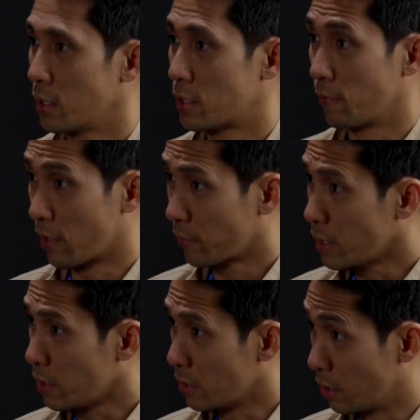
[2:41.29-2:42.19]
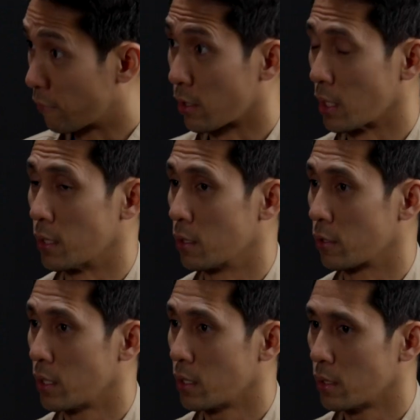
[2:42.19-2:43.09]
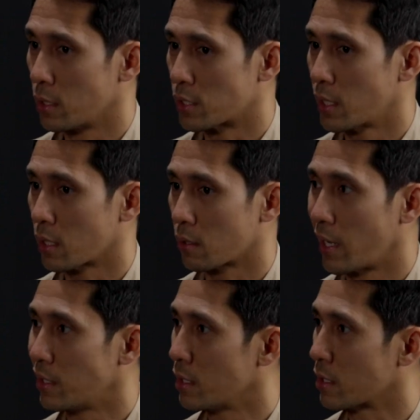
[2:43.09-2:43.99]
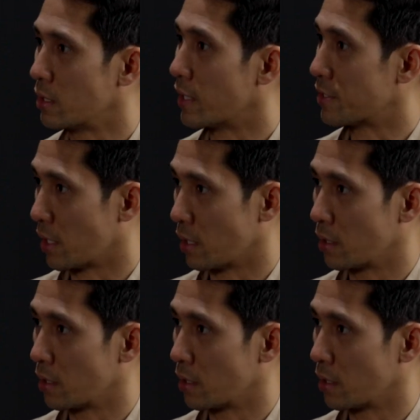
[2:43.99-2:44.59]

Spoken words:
It's very different. Okay, it's like writing an essay.